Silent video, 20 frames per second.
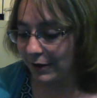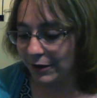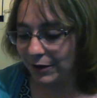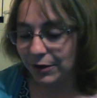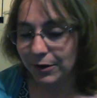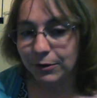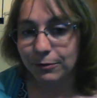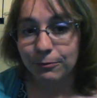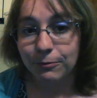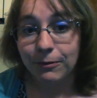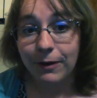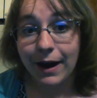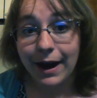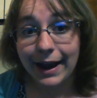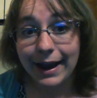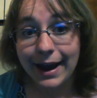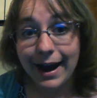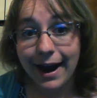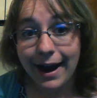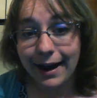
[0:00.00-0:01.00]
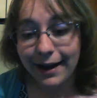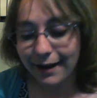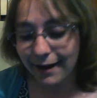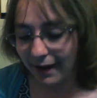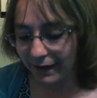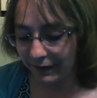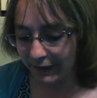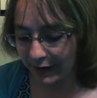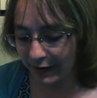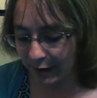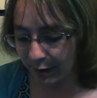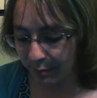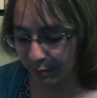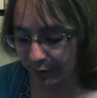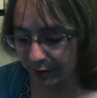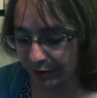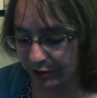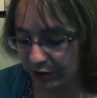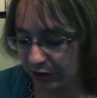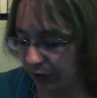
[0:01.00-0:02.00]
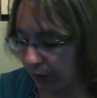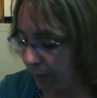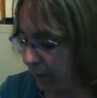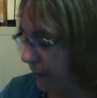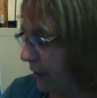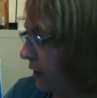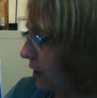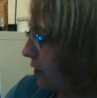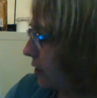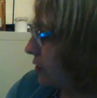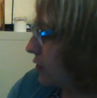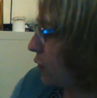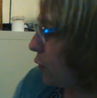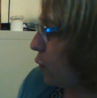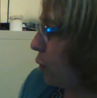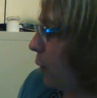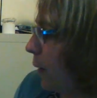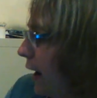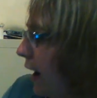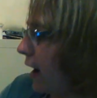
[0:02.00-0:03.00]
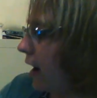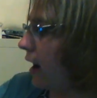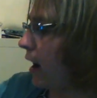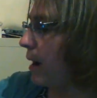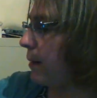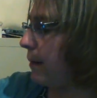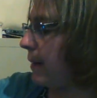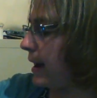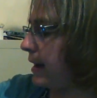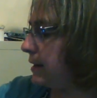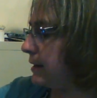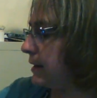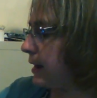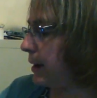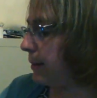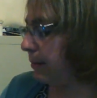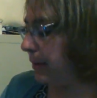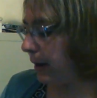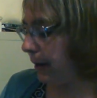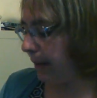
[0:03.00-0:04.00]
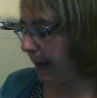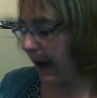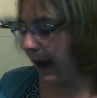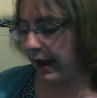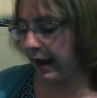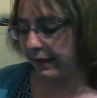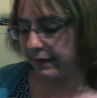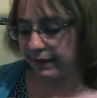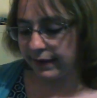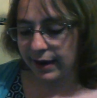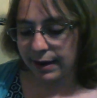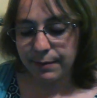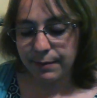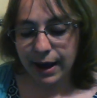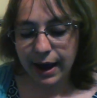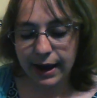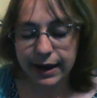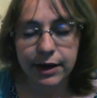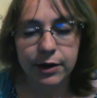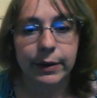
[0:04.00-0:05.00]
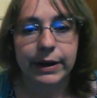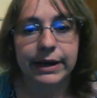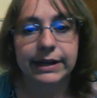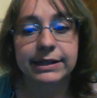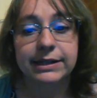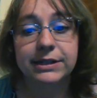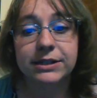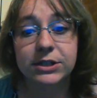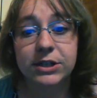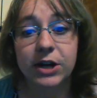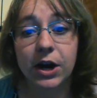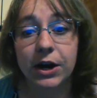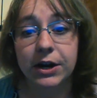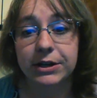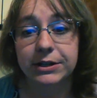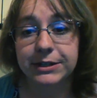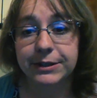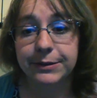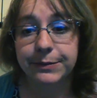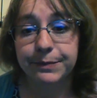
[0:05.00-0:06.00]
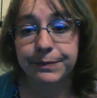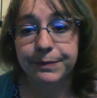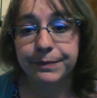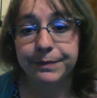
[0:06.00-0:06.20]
You're right. I got the number 2. So where on my number path am I going to start?